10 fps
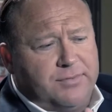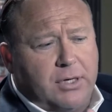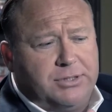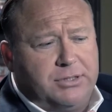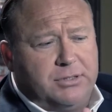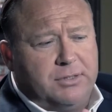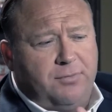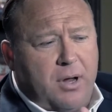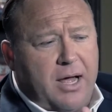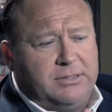versions of
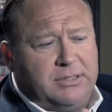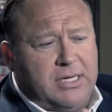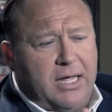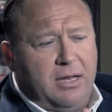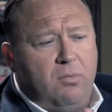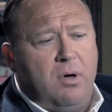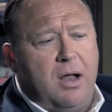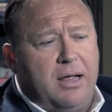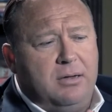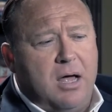what I'd said and what
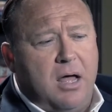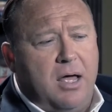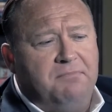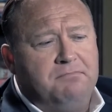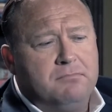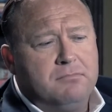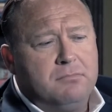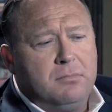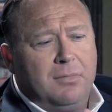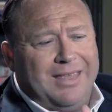I'd done
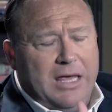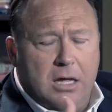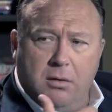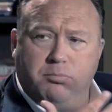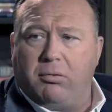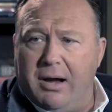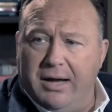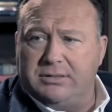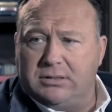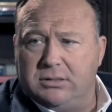in the
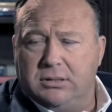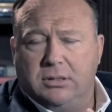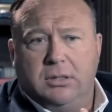press